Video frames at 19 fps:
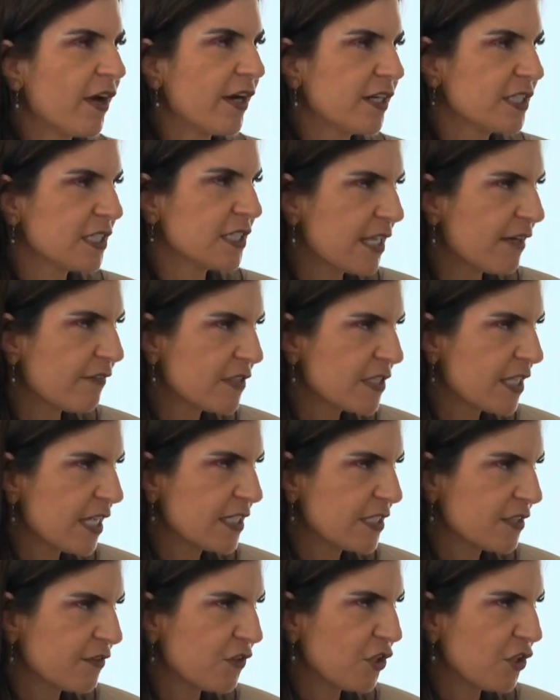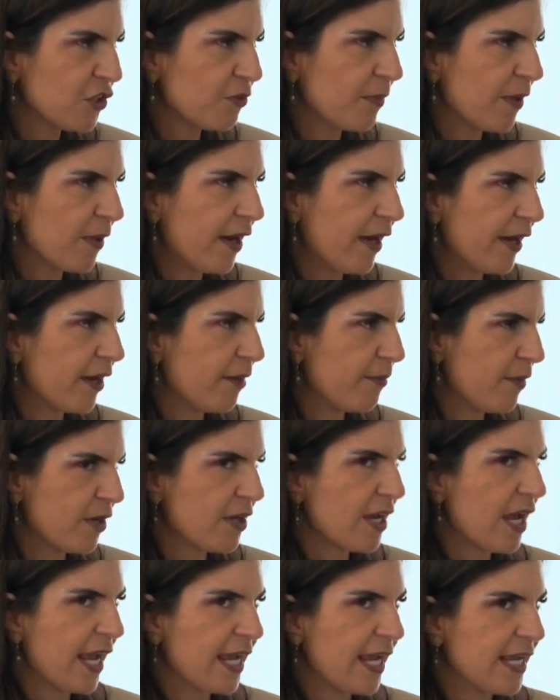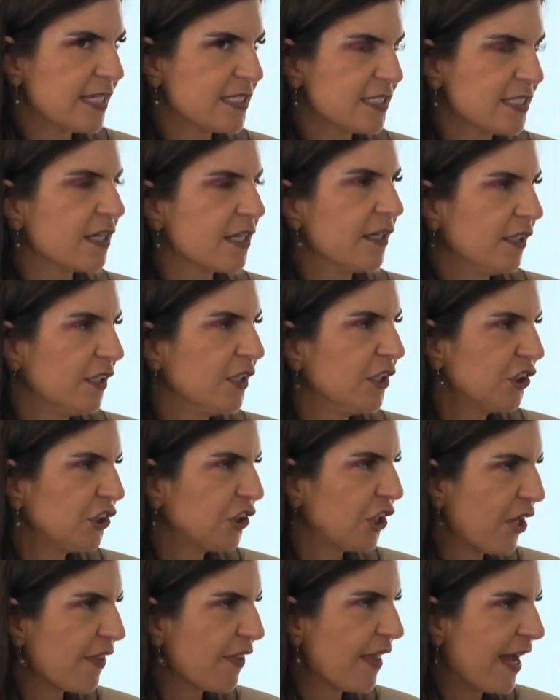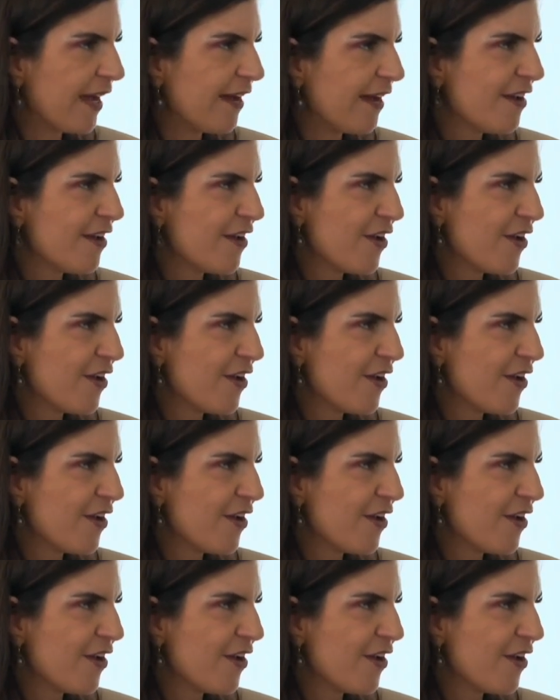I just have a sense of humor, and I'm okay to show that